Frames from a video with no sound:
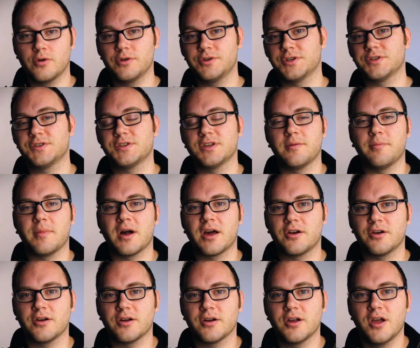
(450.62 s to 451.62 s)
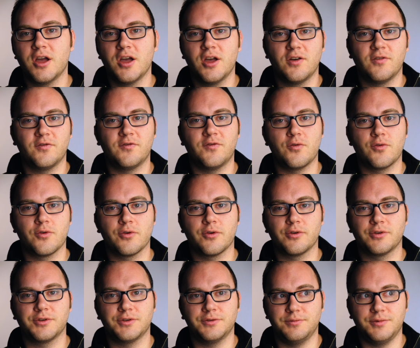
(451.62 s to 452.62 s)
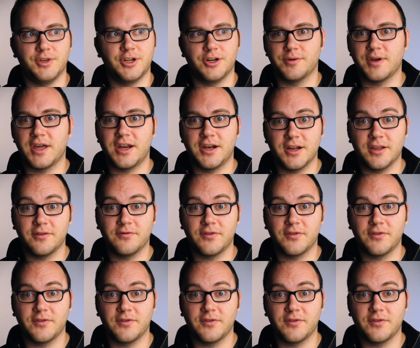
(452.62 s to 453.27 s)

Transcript: just a monitor for, you know, editing